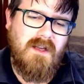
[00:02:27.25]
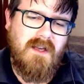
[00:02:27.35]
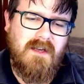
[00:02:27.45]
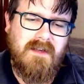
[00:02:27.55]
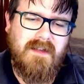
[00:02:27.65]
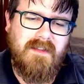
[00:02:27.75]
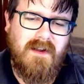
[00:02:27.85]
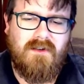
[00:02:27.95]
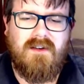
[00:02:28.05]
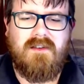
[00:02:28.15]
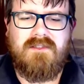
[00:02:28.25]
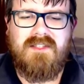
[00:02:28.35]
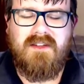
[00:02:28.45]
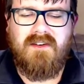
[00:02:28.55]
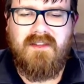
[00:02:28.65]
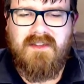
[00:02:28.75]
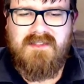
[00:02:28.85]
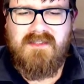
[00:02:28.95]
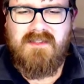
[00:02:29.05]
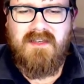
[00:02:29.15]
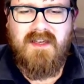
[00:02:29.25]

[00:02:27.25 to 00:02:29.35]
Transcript: Uh, and they look a little something like this.